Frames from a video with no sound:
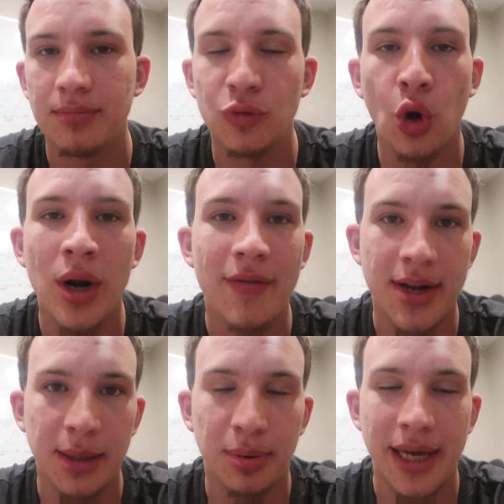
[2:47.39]
don't have
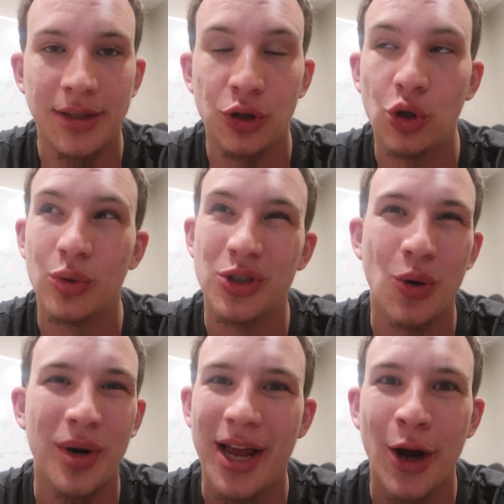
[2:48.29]
any plan to do.
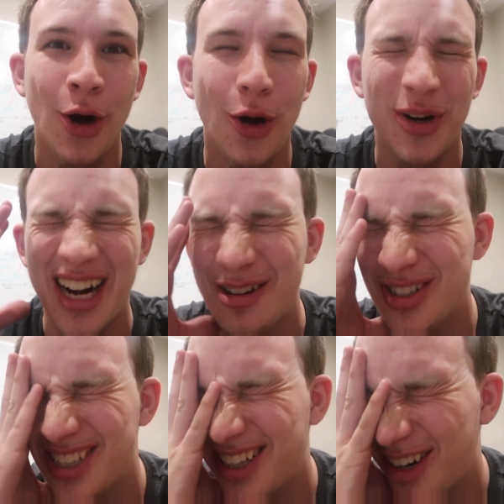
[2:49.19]
So when I heard it, I
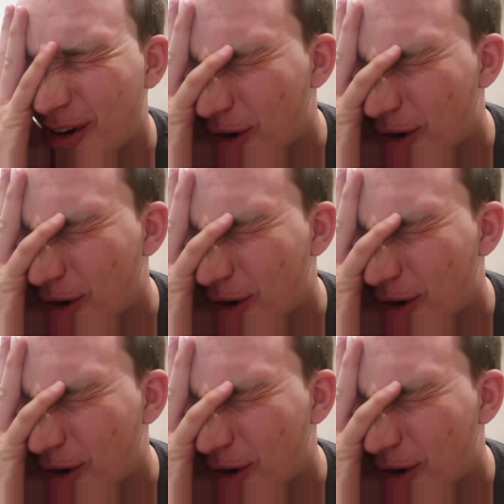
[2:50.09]
was just like,